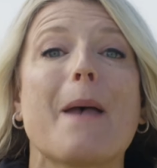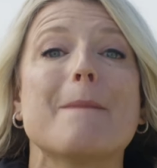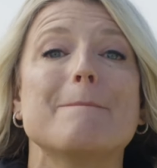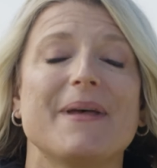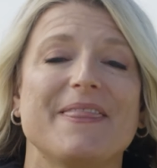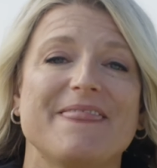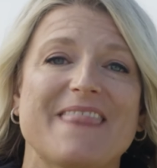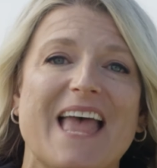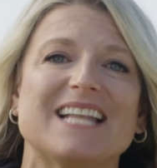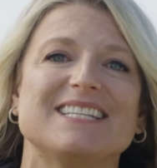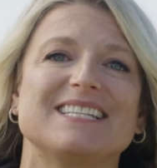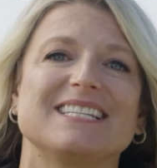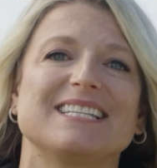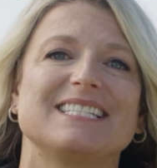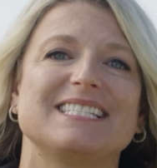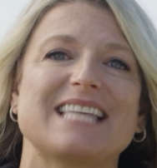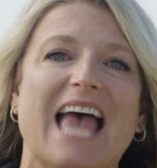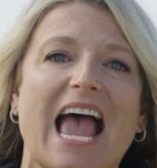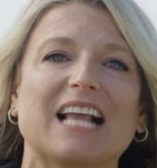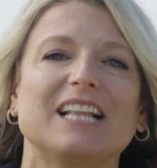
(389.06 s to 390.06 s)
But that's
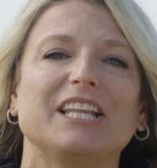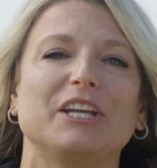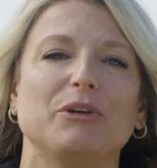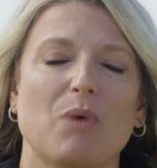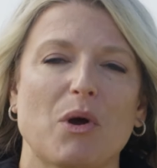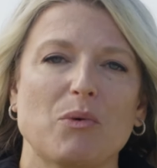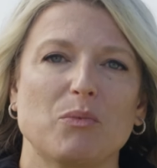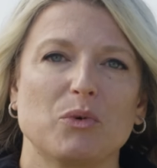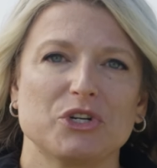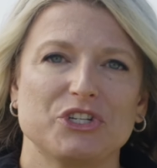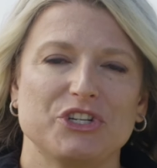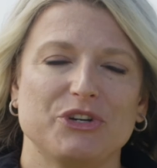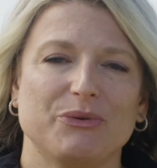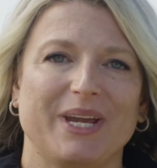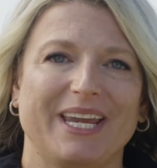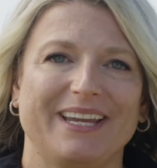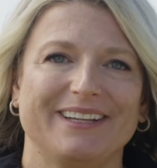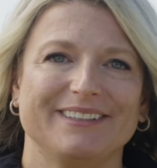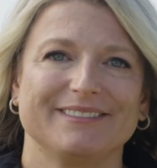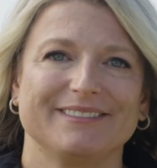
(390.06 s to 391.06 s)
exactly what we're doing.